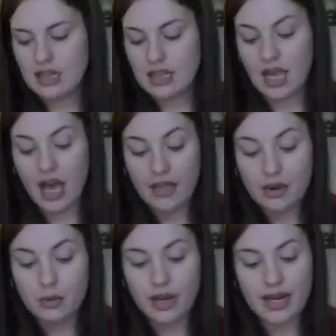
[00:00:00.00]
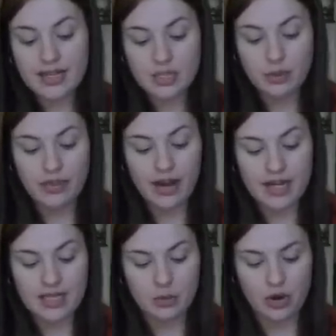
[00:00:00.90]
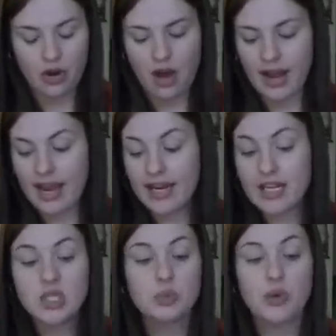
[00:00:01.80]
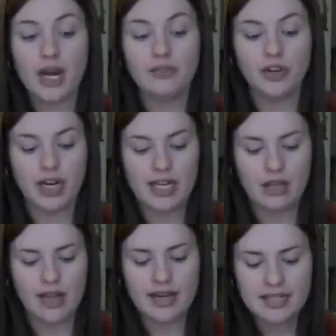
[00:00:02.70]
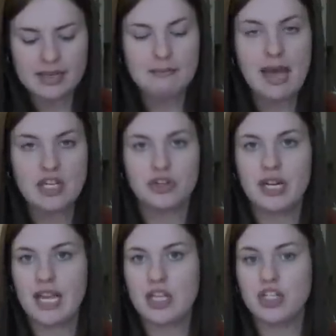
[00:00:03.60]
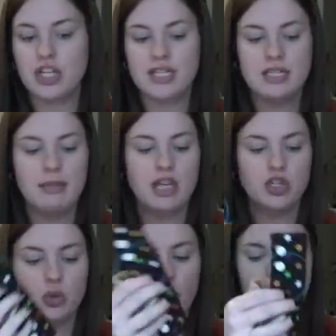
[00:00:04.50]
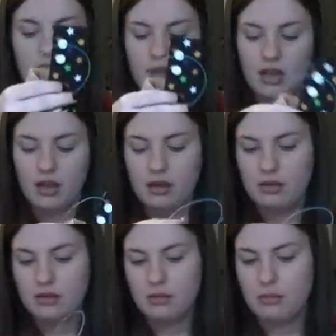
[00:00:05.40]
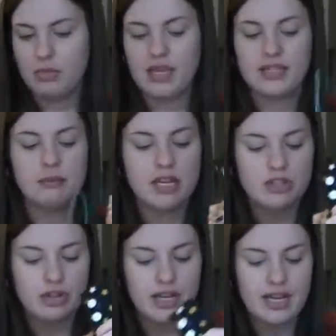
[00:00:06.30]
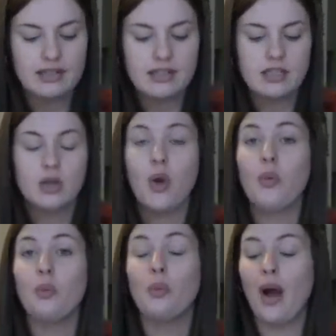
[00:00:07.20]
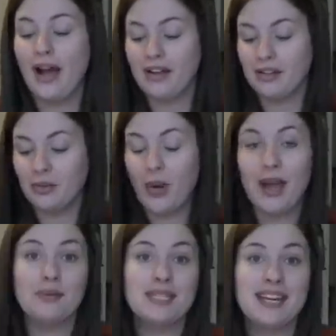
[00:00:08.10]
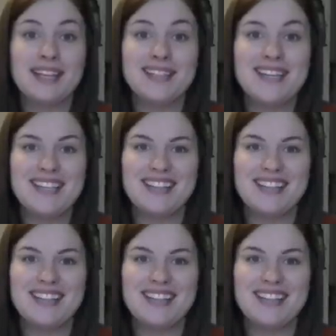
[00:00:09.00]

the other one is the one that I did work on and it is ready for a heel. I need to measure it again just to make sure because I measured it while Wyatt was getting his teeth